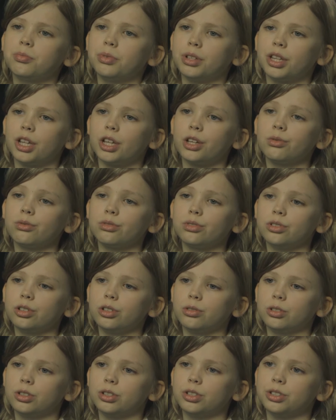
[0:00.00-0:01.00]
but then what
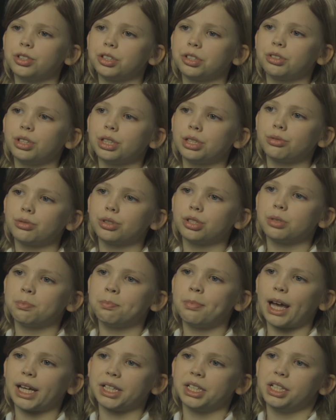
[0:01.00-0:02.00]
you want to do is you want to
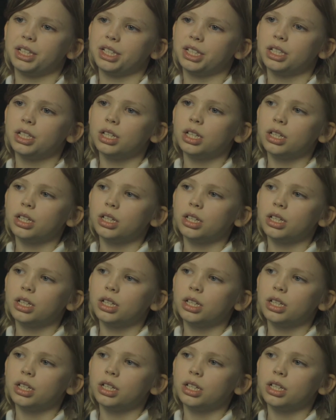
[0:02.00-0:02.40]
back it.